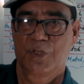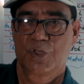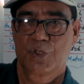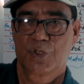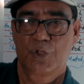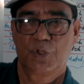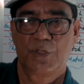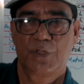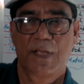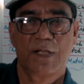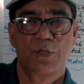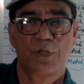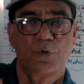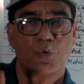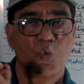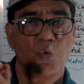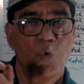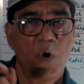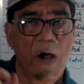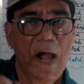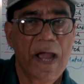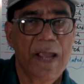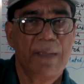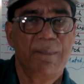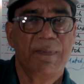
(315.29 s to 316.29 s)
So that
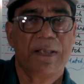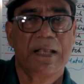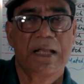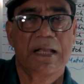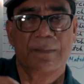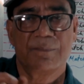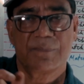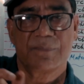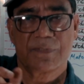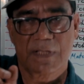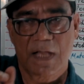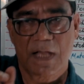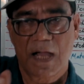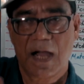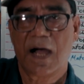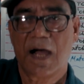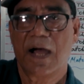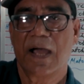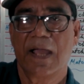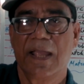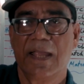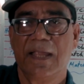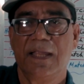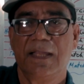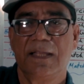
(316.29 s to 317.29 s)
Y becomes
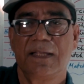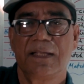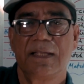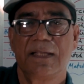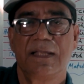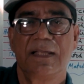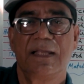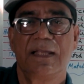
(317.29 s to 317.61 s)
I